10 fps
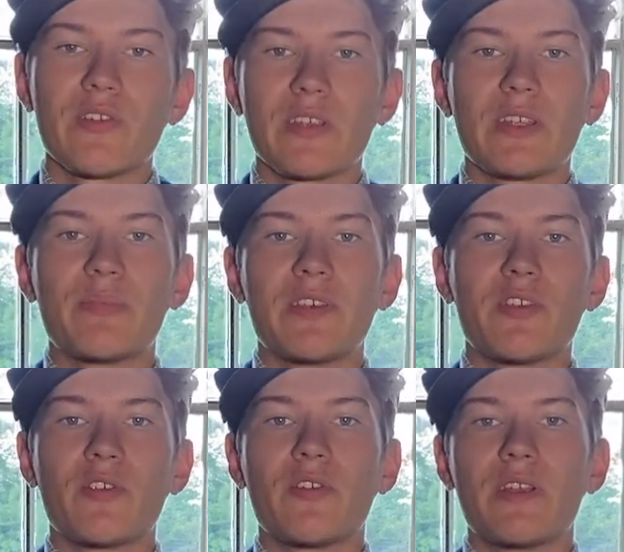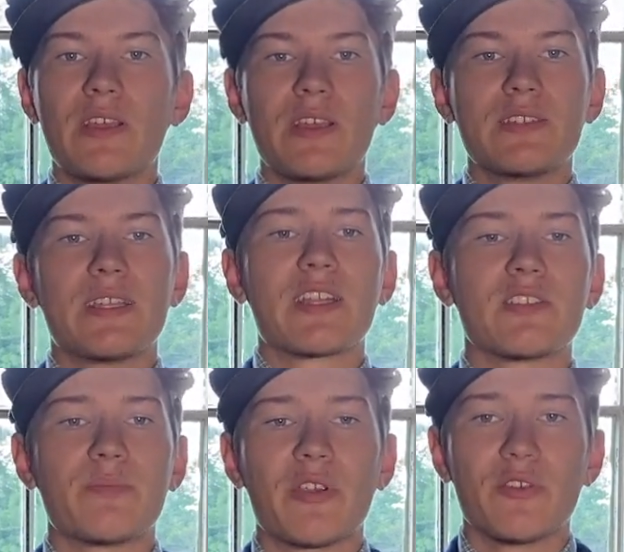you could keep in here is an
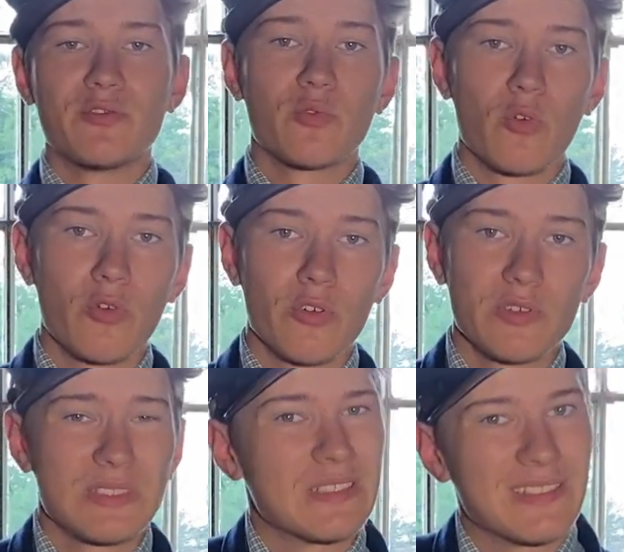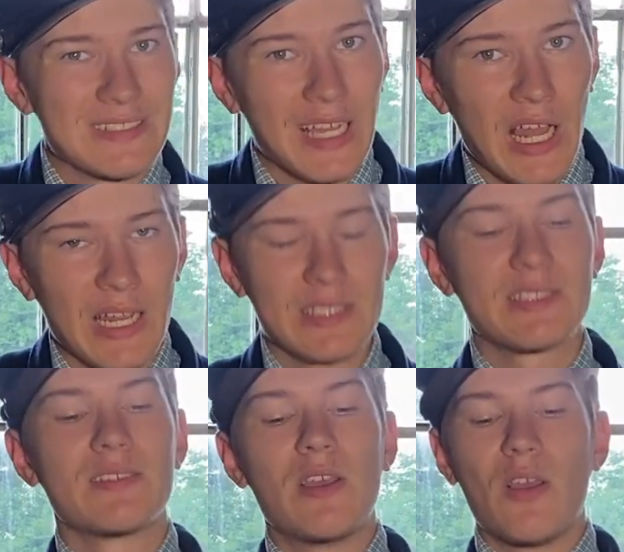extra pair of drawers,
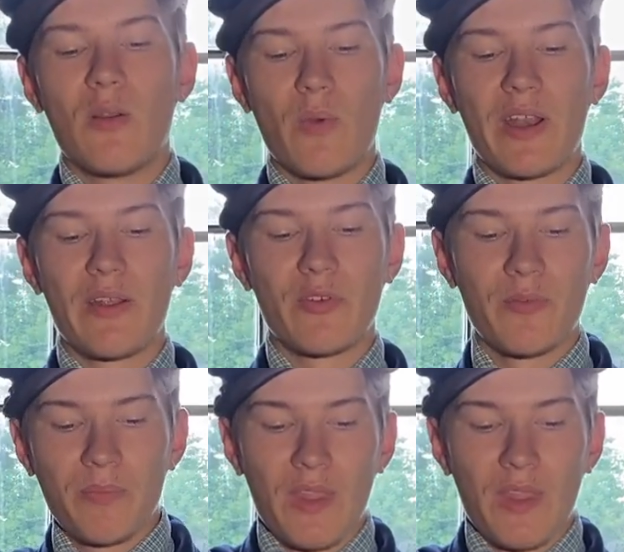socks, whatever.